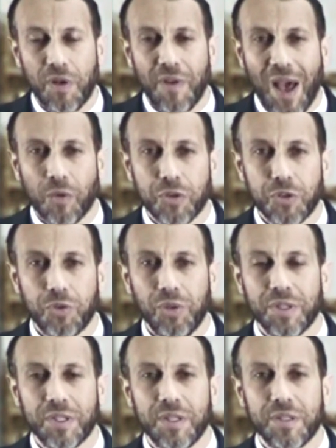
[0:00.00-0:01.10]
our shul as it
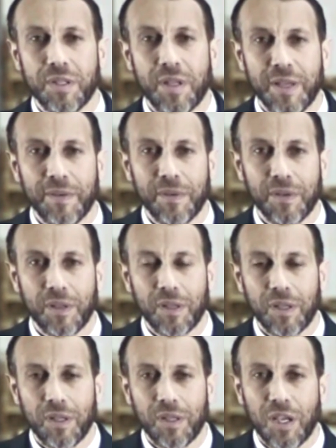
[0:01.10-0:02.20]
is today.
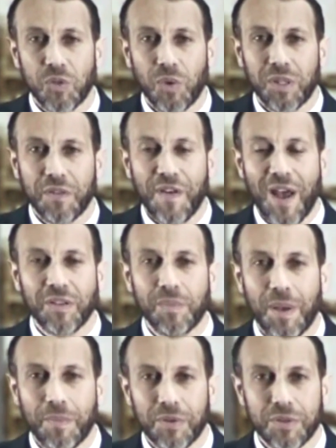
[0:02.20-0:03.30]
As one of the founding
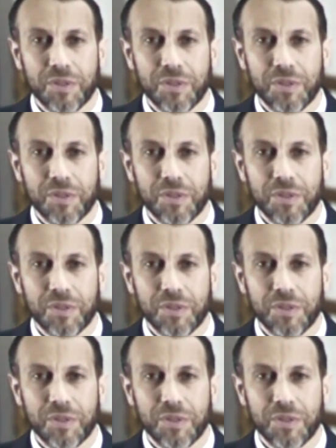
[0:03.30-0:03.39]
members,